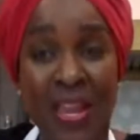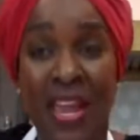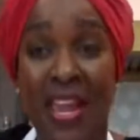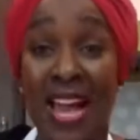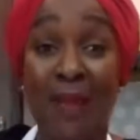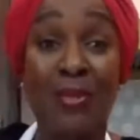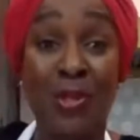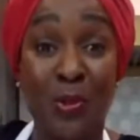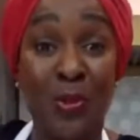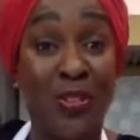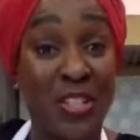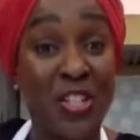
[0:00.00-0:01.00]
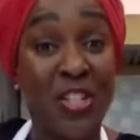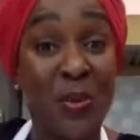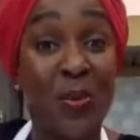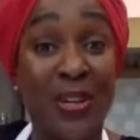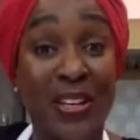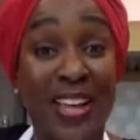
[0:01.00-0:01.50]
And I'm told that
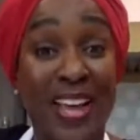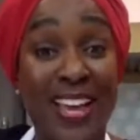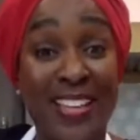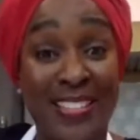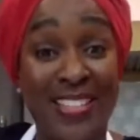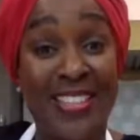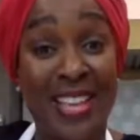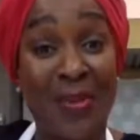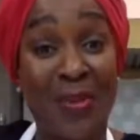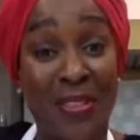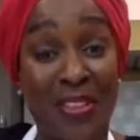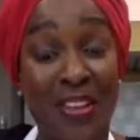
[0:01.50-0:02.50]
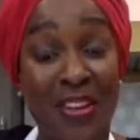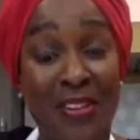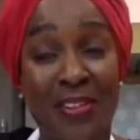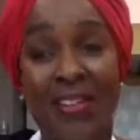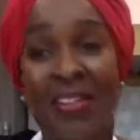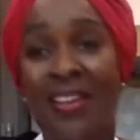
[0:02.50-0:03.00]
she realized that they were there.